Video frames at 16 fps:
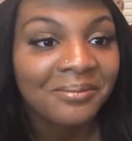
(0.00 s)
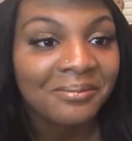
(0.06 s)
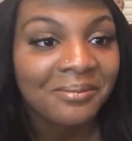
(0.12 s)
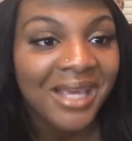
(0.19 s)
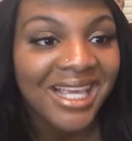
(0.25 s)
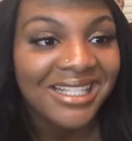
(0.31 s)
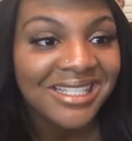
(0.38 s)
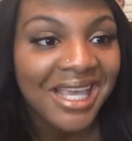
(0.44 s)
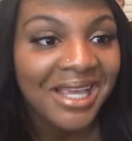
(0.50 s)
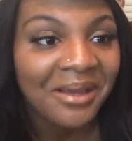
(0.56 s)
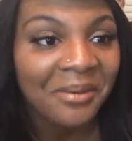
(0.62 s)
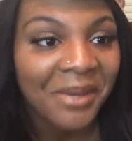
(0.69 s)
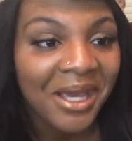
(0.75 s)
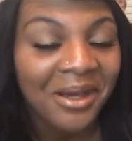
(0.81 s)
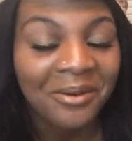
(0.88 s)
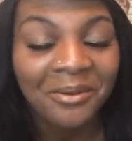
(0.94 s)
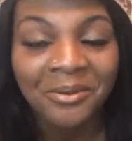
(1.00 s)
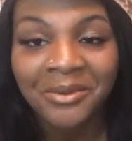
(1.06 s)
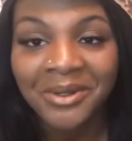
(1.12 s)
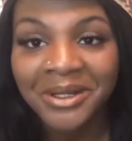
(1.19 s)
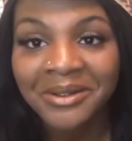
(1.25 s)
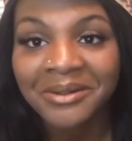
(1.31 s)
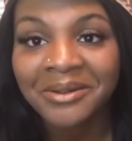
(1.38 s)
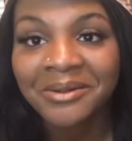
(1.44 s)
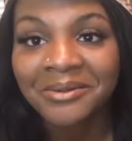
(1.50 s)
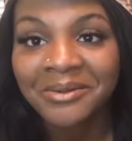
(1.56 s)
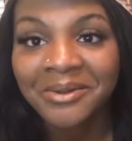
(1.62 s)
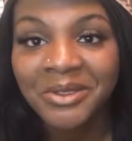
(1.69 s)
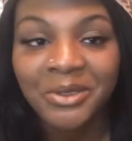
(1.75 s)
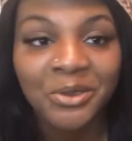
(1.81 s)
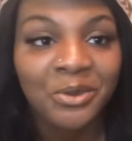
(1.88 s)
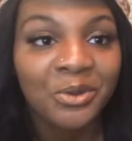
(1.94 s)
may take about 1,
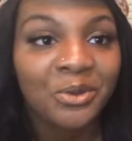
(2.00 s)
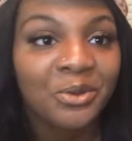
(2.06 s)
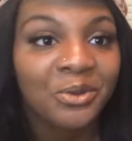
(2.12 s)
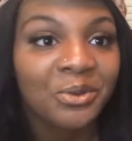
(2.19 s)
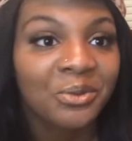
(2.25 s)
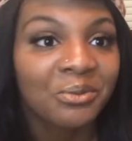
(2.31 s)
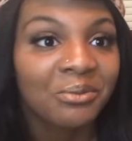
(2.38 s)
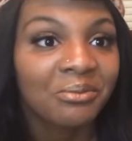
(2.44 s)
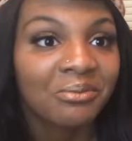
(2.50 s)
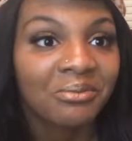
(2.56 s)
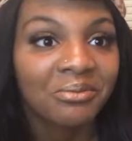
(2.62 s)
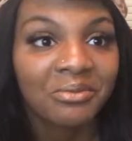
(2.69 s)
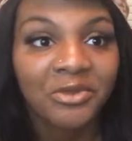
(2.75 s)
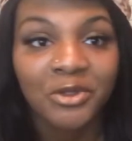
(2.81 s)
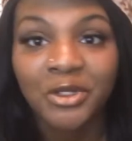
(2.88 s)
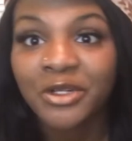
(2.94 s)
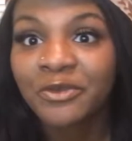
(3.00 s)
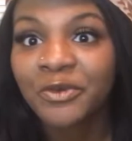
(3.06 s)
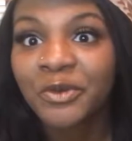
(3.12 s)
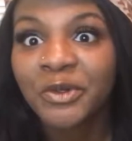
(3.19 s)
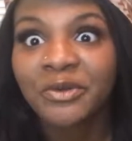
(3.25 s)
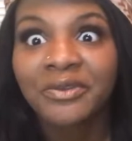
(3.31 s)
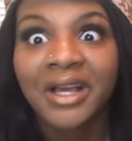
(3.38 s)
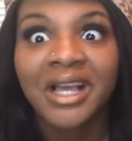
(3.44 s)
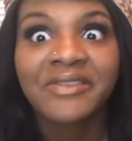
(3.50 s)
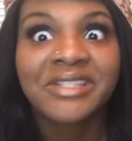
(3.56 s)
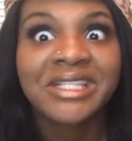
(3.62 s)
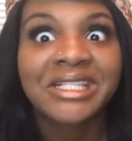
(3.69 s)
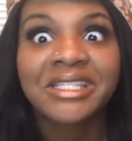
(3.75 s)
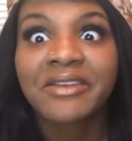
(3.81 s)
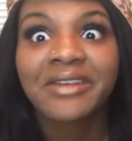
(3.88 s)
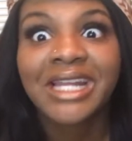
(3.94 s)
2, 3, 4, 5,
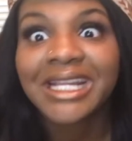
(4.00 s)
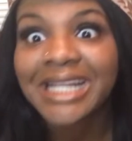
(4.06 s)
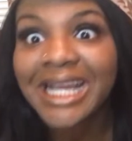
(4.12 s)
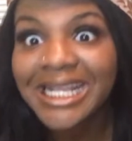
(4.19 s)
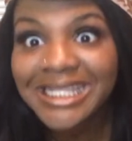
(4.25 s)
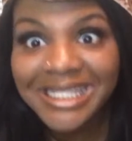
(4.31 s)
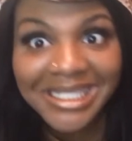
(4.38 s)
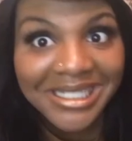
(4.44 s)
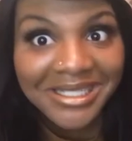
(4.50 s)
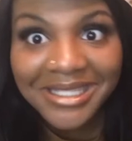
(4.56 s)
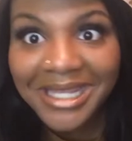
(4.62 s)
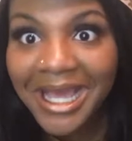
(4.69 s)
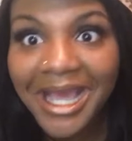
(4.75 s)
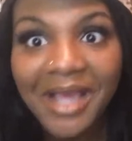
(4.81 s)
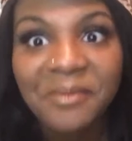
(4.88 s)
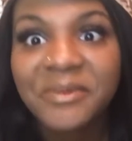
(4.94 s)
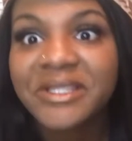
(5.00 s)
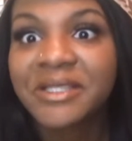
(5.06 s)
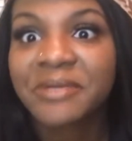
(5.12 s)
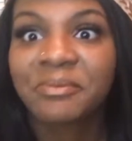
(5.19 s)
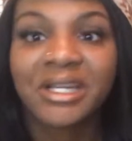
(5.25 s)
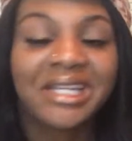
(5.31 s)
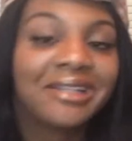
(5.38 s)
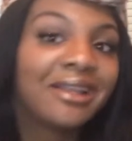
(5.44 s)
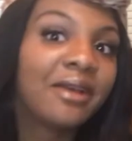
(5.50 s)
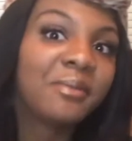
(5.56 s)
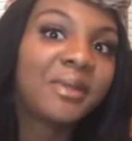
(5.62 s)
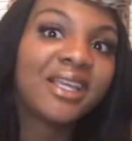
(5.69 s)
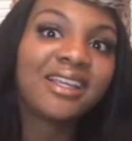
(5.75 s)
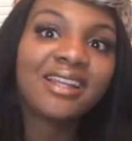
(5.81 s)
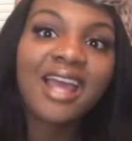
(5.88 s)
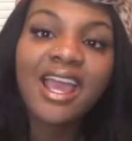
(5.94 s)
6, 7, 8, 9, 10 times. But I
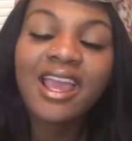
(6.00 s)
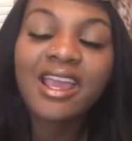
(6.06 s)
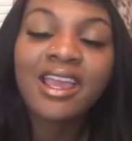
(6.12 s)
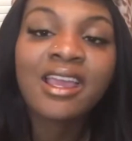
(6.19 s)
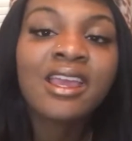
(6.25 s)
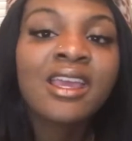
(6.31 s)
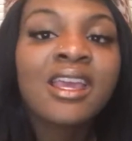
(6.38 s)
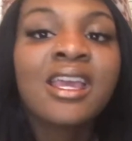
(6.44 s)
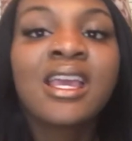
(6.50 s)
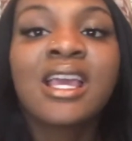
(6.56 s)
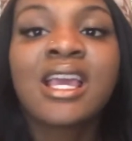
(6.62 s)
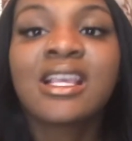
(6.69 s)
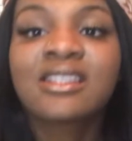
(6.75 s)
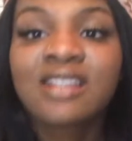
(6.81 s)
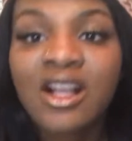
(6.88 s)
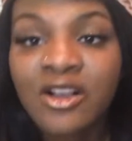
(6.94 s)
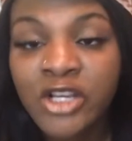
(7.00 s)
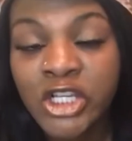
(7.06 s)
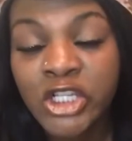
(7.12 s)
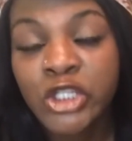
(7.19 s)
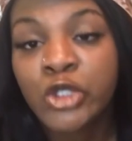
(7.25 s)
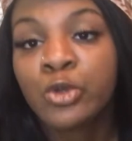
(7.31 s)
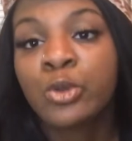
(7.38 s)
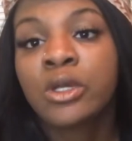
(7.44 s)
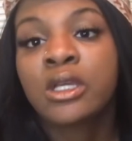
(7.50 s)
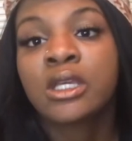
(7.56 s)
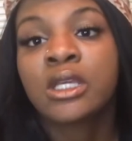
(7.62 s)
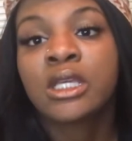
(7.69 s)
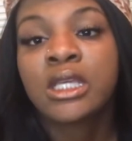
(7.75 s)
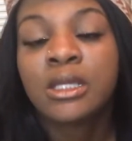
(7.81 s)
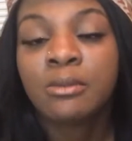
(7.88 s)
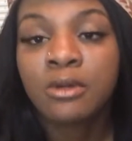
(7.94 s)
mean, hey, as long as you
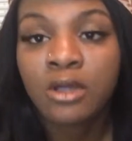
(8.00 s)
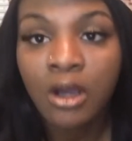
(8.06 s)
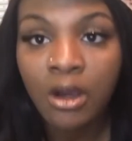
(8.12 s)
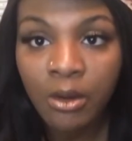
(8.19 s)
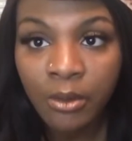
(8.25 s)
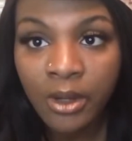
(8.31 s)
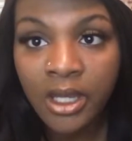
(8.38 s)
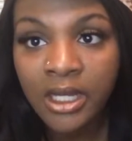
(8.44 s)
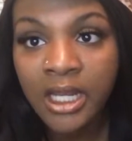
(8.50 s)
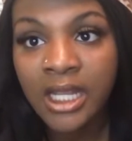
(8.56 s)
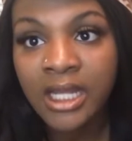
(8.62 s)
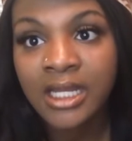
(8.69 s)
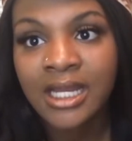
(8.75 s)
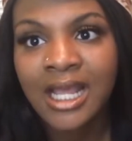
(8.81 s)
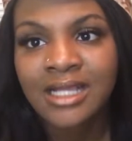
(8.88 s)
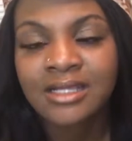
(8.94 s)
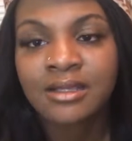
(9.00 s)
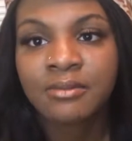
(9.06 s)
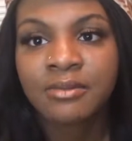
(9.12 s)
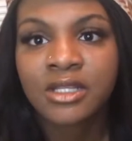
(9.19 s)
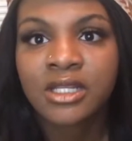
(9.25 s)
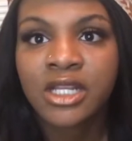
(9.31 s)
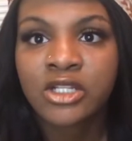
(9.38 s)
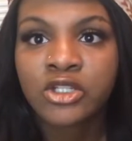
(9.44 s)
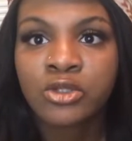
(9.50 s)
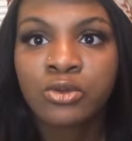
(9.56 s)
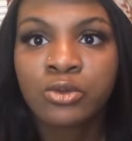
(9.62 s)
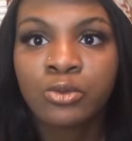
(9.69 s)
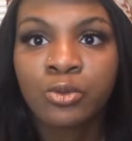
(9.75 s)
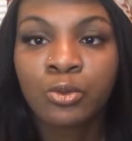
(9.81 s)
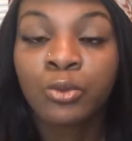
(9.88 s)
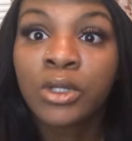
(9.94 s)
keep going and that's something that you
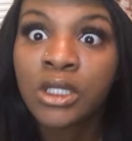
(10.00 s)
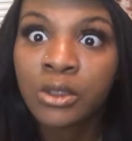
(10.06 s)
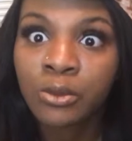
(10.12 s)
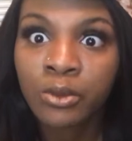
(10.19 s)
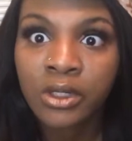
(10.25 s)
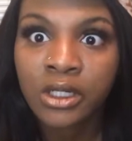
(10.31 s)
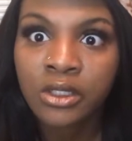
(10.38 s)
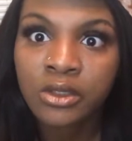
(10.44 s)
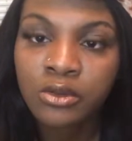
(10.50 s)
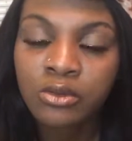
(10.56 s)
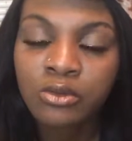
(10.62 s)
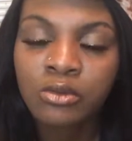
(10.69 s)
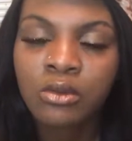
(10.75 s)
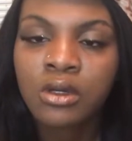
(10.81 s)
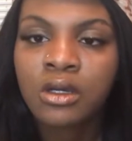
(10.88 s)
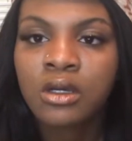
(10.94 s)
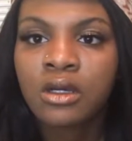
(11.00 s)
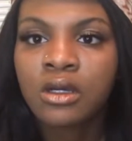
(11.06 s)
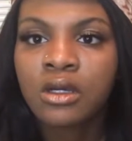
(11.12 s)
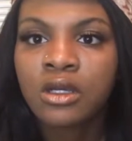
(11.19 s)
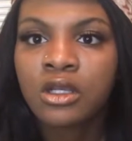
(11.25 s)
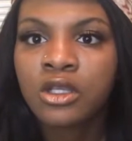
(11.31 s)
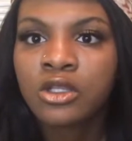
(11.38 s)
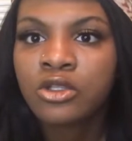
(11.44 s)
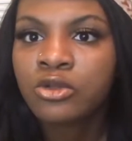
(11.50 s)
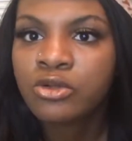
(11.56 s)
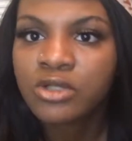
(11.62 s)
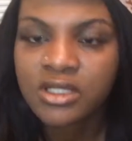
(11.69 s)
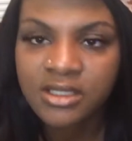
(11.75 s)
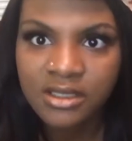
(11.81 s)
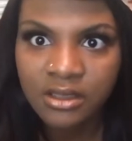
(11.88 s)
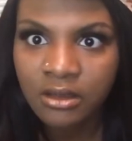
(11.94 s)
really want to do, you
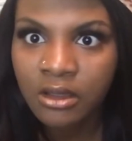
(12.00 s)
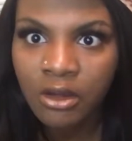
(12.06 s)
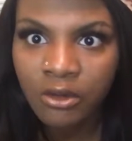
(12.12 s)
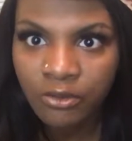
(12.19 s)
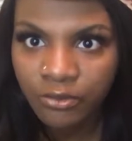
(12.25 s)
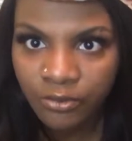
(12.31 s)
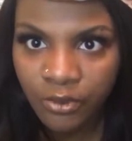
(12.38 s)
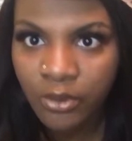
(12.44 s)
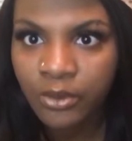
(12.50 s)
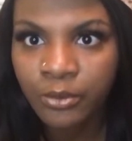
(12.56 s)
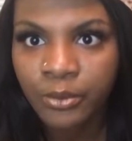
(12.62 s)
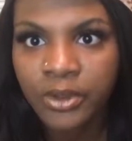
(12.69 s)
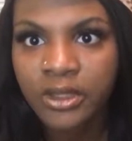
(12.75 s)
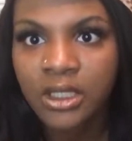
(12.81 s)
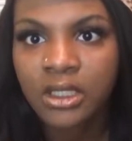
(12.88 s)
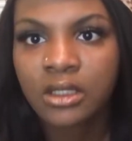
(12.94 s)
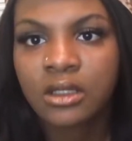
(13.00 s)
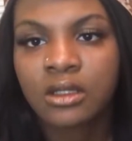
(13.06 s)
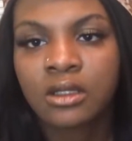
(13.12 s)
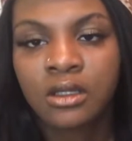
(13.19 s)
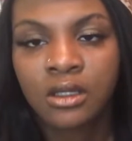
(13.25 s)
just go forward with it.